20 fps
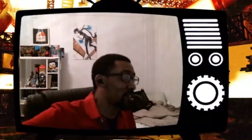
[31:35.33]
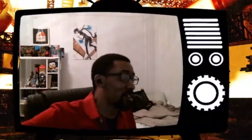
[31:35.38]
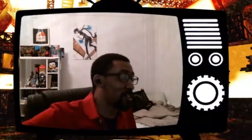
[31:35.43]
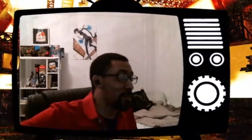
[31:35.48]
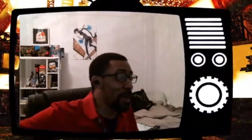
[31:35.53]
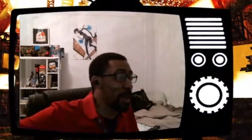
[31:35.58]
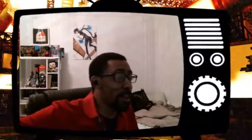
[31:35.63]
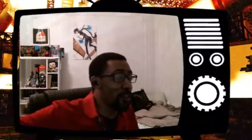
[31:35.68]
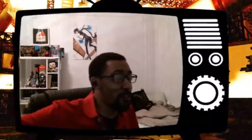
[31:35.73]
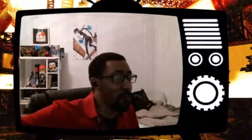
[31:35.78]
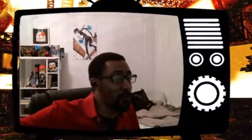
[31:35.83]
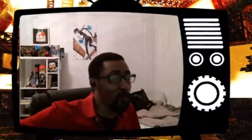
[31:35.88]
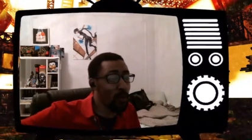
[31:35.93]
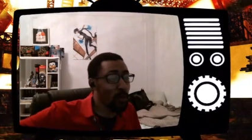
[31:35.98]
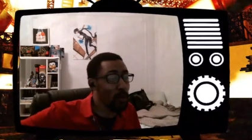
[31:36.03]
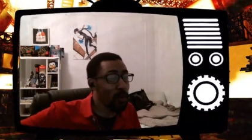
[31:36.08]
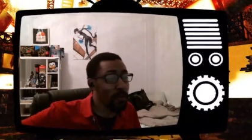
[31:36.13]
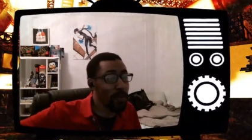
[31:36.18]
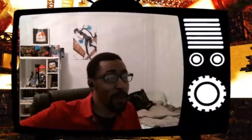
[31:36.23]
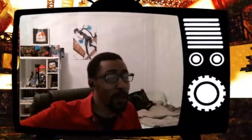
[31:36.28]
Smash
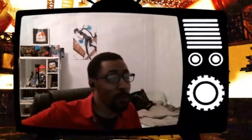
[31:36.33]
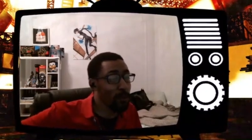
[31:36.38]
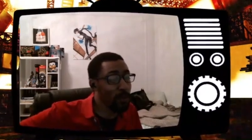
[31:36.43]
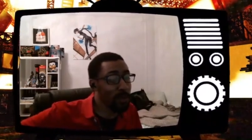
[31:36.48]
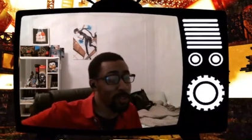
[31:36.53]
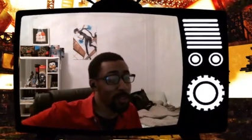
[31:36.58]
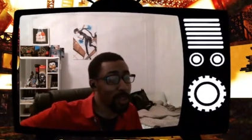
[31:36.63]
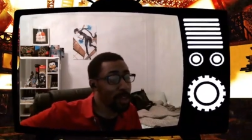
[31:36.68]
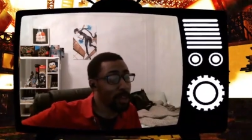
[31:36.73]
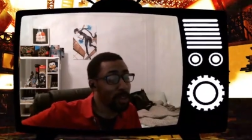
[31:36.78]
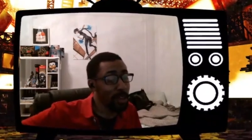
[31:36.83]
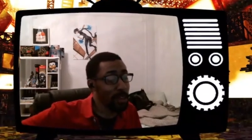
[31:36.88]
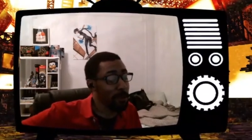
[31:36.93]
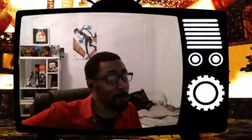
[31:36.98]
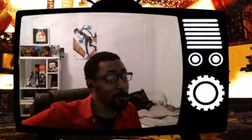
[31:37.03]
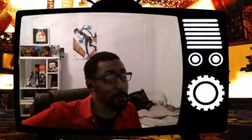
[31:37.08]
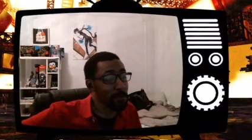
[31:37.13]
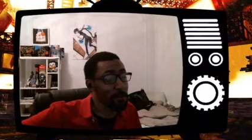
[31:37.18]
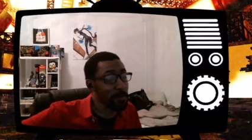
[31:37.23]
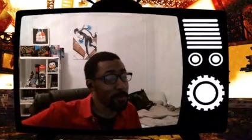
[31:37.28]
4, that was a
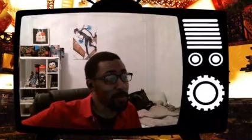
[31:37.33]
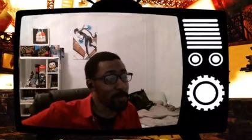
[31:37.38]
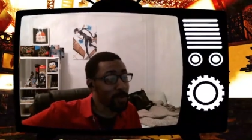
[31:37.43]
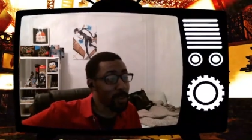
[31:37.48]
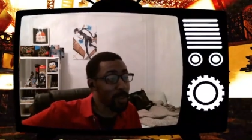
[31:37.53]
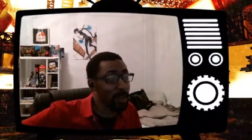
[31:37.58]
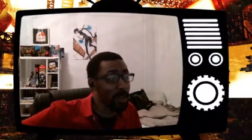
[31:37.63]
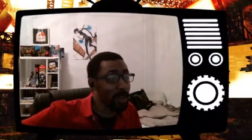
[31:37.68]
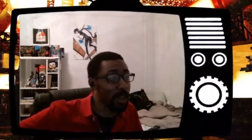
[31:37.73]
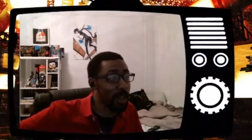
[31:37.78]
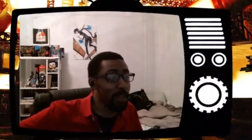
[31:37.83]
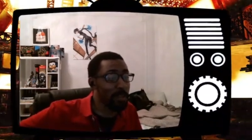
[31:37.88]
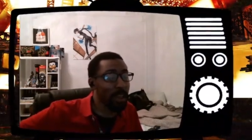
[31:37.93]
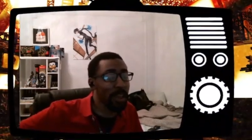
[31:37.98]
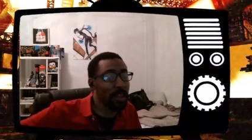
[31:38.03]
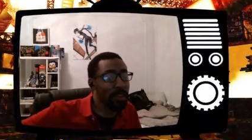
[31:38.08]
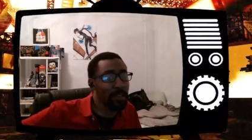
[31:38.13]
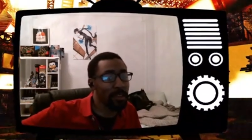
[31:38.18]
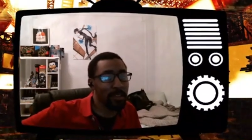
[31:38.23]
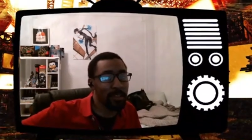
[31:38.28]
game. And,
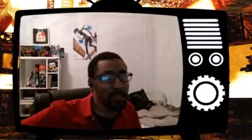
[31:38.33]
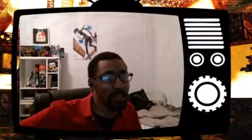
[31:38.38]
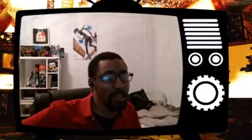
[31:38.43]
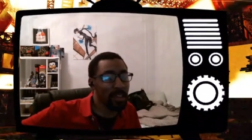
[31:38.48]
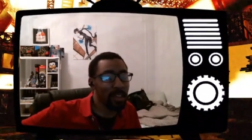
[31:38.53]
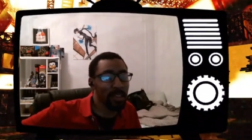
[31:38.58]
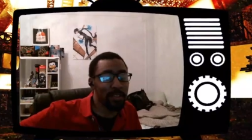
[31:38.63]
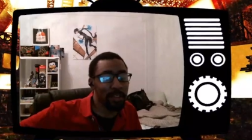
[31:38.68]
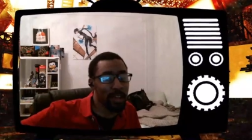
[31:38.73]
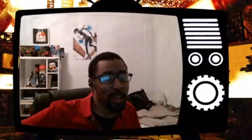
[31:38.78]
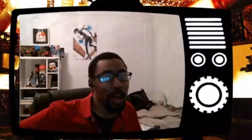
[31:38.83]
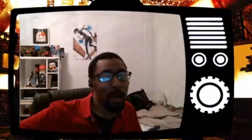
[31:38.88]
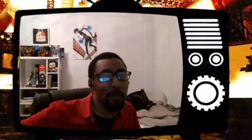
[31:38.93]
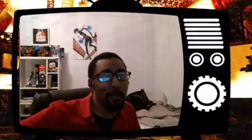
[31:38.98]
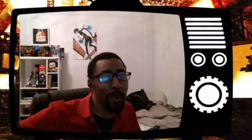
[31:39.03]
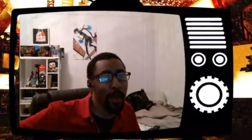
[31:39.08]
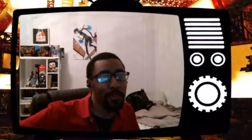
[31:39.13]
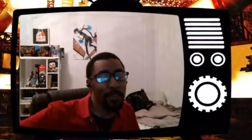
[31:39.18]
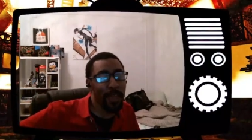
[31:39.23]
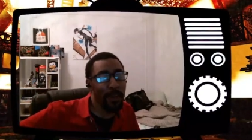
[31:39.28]
like, to, to
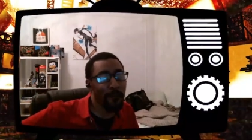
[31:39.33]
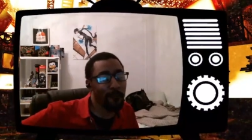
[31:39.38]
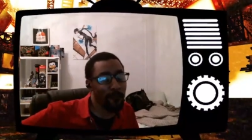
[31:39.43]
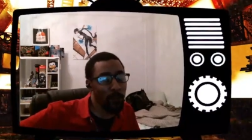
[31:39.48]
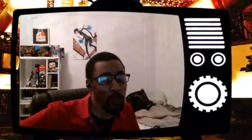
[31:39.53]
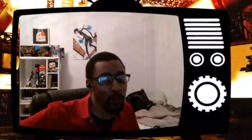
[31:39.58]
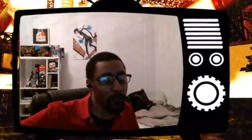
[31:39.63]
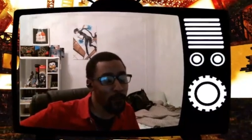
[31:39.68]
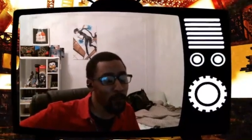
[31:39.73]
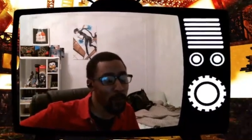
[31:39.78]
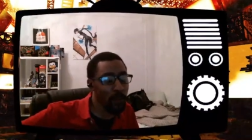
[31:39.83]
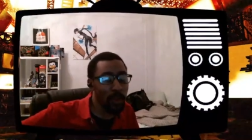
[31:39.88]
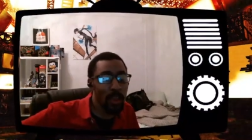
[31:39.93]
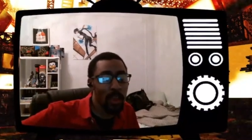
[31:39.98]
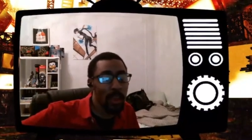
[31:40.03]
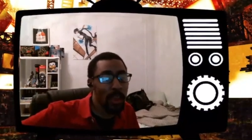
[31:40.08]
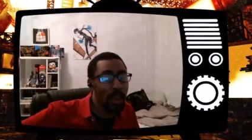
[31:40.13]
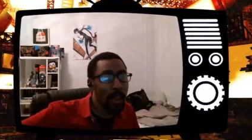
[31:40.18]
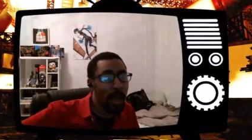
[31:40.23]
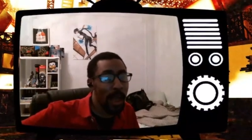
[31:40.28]
compound that fervor,
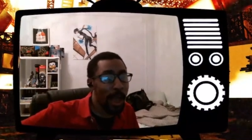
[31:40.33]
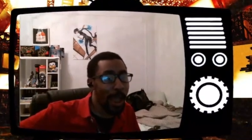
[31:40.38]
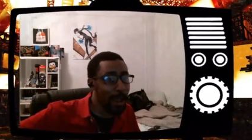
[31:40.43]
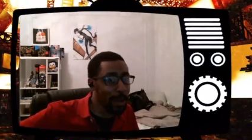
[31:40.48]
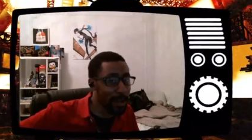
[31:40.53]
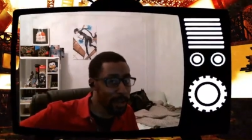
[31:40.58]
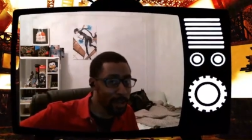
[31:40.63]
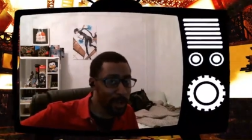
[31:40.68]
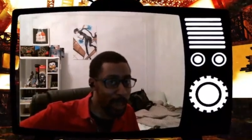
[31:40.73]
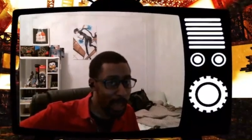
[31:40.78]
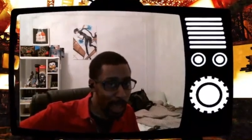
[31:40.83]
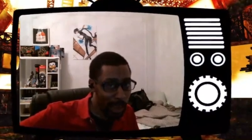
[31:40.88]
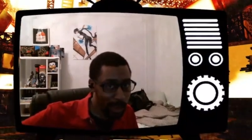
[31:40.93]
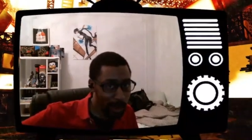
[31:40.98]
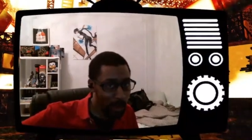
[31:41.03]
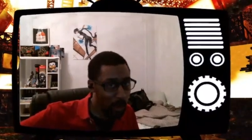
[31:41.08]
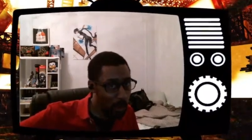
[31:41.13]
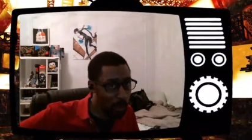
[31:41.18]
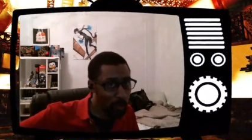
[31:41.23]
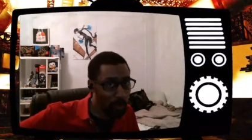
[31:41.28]
I did not
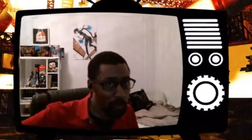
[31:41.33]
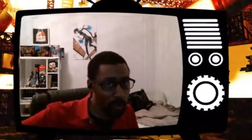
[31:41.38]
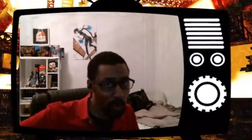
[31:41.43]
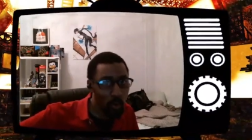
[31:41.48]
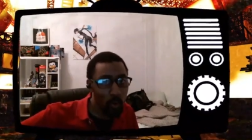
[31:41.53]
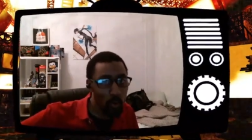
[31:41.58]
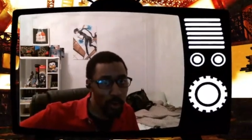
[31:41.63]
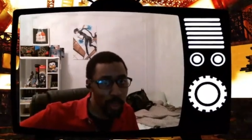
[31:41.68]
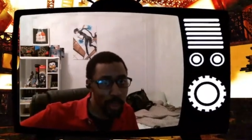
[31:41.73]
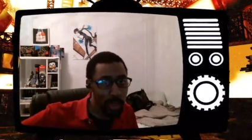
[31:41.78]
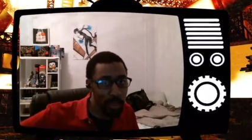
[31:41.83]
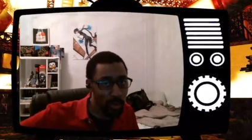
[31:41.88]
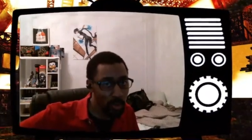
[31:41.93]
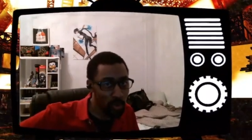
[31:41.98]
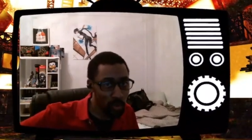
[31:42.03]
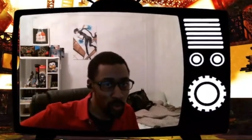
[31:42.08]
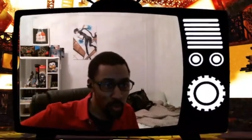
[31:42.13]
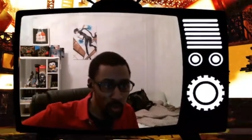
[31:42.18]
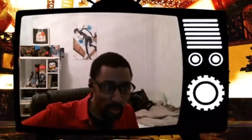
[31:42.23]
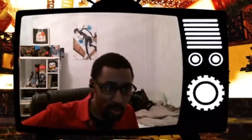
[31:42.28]
own a Wii
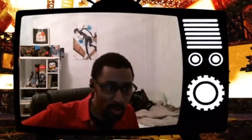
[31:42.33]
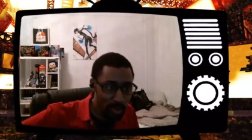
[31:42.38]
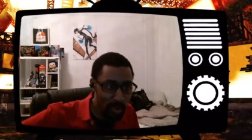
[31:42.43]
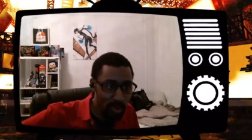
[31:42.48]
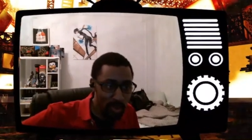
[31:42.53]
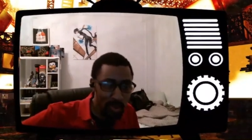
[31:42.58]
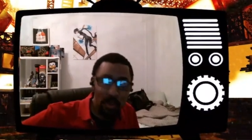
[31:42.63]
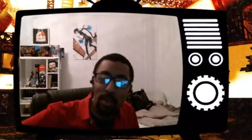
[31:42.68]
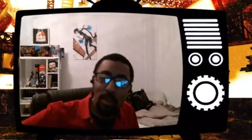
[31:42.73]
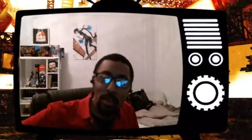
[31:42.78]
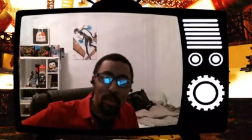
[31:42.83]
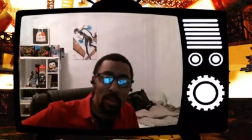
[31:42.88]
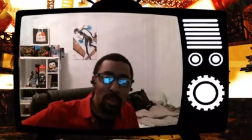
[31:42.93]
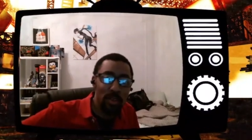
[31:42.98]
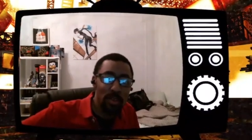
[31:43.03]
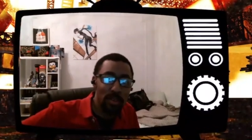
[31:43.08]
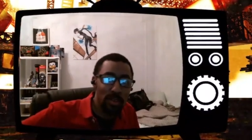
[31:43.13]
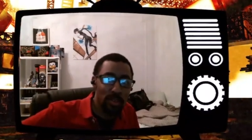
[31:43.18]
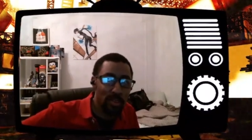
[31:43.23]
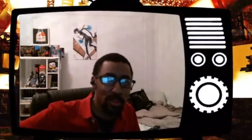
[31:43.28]
U,
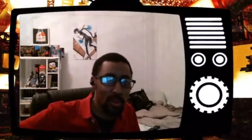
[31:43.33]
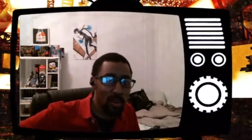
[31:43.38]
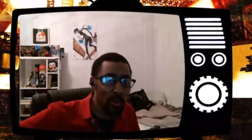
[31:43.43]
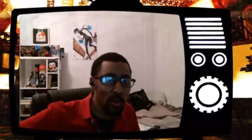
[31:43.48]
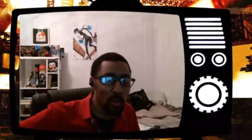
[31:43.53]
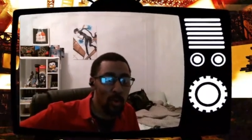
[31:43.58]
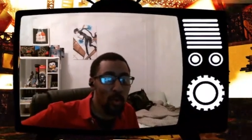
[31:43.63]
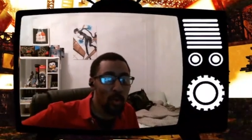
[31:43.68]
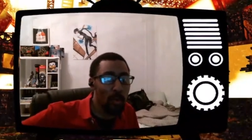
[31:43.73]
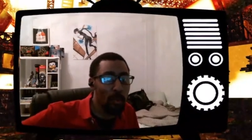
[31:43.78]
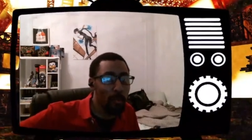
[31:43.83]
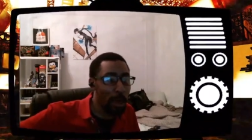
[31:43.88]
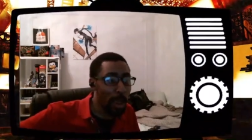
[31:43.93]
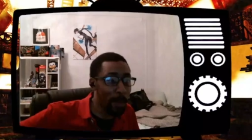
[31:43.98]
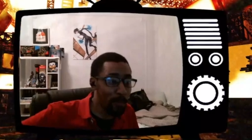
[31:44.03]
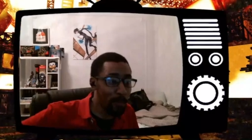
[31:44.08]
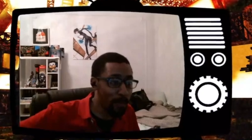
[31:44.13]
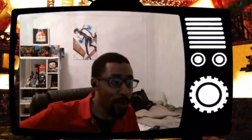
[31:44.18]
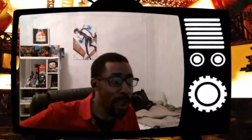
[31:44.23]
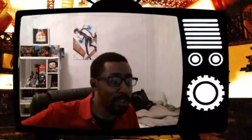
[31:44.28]
so my
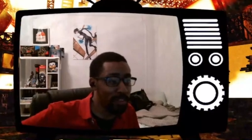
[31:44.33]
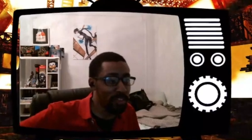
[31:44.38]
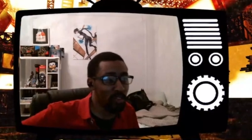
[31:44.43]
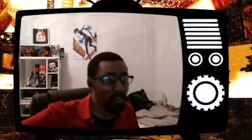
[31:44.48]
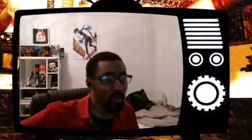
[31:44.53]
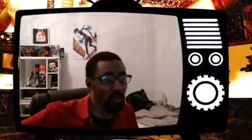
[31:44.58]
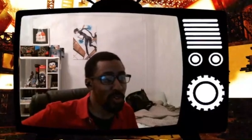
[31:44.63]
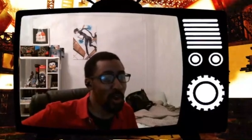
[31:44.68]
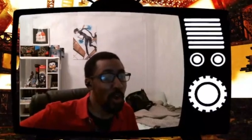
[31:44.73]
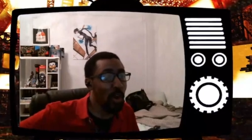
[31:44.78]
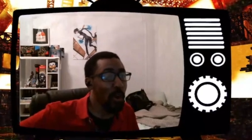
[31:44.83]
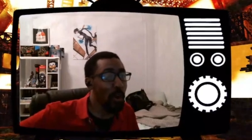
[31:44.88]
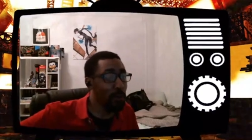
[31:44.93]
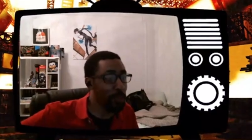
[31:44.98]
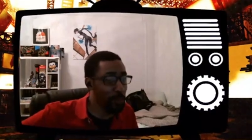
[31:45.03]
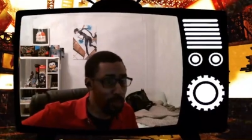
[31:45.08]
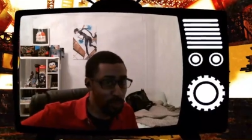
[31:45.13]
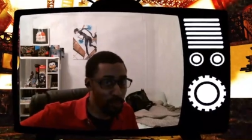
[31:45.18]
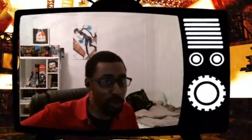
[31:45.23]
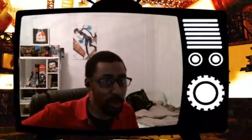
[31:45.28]
practice was all on the
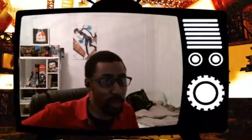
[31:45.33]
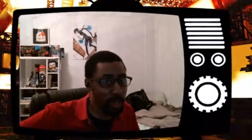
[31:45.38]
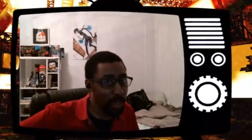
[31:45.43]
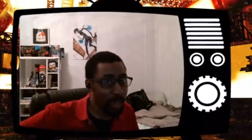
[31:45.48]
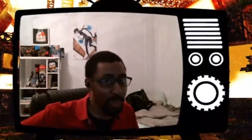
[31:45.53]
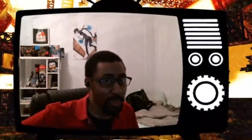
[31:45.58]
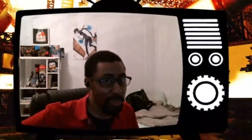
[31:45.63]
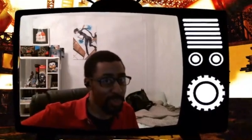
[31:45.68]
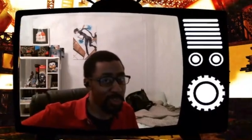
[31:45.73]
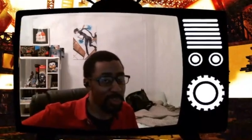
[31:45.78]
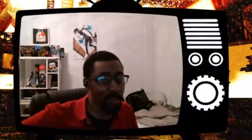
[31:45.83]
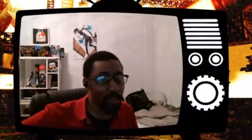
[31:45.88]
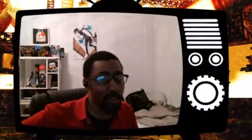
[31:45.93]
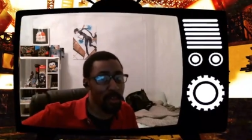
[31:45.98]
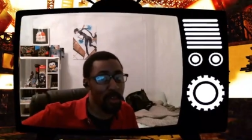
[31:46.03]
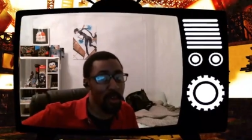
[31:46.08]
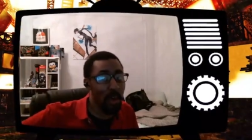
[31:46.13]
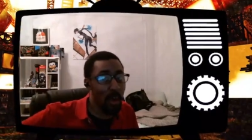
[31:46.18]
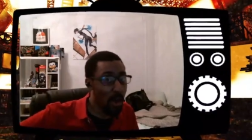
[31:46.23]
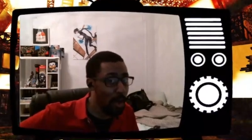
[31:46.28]
3DS
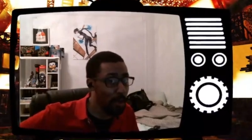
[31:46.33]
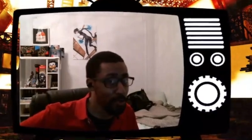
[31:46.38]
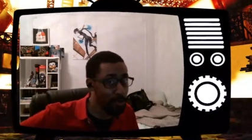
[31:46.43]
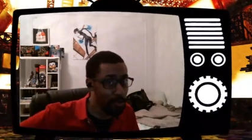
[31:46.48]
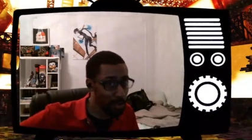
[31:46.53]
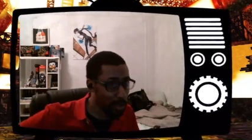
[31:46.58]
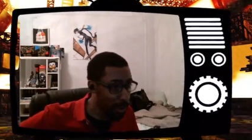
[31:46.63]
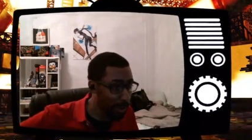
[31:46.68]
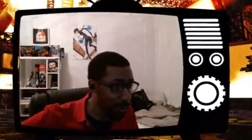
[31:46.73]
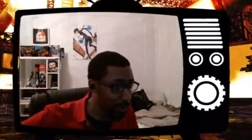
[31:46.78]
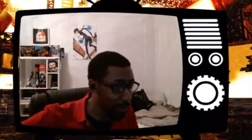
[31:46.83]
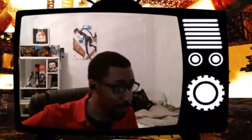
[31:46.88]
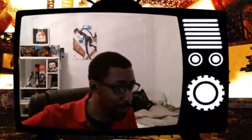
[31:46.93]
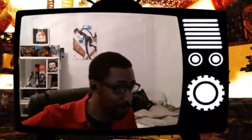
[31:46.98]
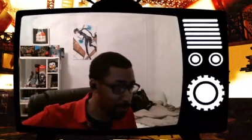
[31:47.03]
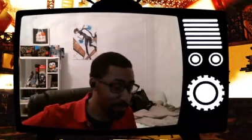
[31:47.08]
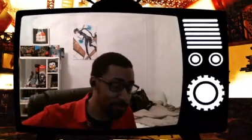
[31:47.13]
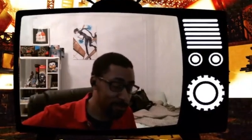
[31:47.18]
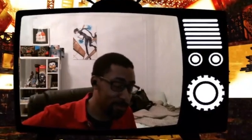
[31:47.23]
online.